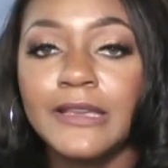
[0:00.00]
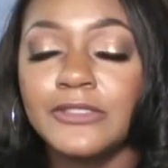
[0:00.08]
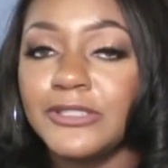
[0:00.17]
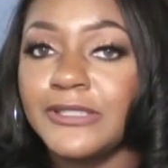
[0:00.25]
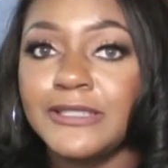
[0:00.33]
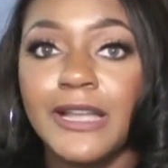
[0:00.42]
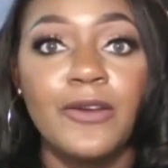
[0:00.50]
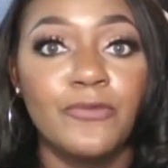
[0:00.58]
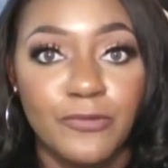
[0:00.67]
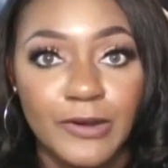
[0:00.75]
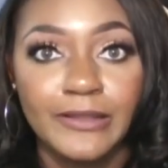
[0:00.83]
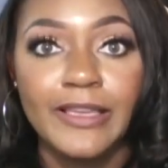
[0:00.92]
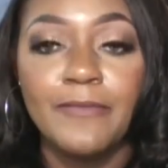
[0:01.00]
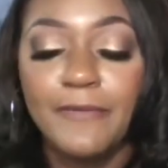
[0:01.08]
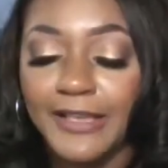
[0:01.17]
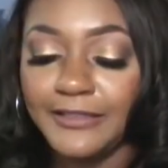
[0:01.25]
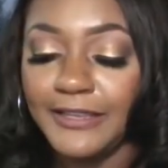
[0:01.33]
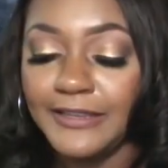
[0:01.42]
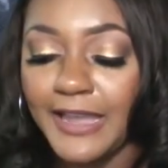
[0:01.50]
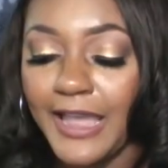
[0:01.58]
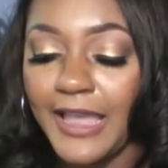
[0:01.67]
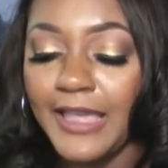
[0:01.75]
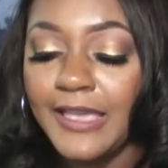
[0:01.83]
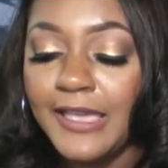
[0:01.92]
Just a really messy
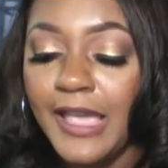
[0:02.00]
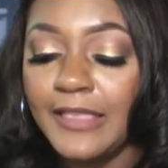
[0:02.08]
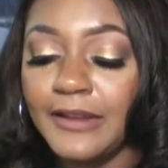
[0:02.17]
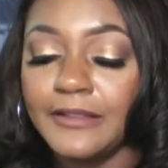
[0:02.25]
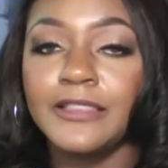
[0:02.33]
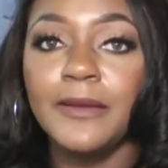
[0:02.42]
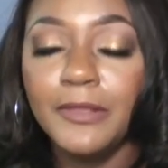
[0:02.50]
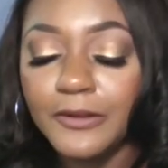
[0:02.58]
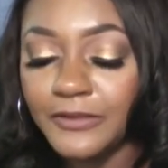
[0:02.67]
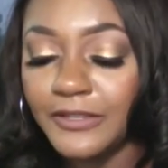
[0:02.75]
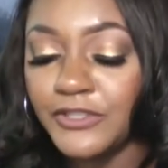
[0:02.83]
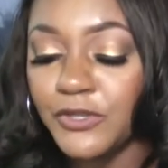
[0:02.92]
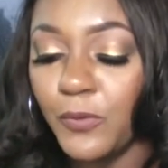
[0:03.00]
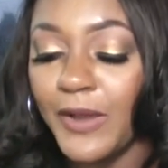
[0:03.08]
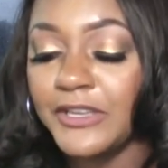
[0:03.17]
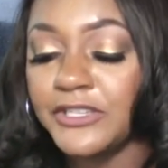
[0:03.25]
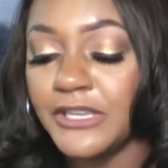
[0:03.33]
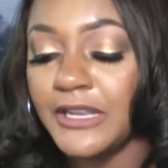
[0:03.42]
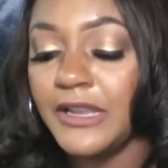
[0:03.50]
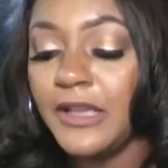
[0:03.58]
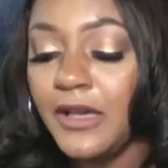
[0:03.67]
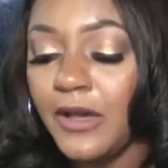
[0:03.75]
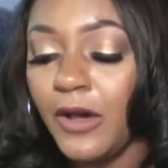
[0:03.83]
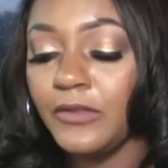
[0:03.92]
day. And then a similar situation on